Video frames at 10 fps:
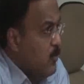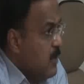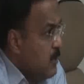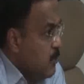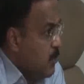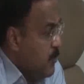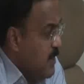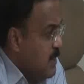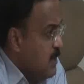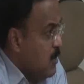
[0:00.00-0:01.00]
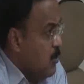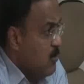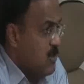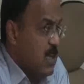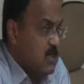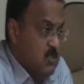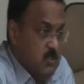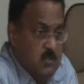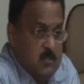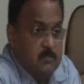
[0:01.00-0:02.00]
whether you were present in those
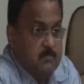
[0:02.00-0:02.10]
classes,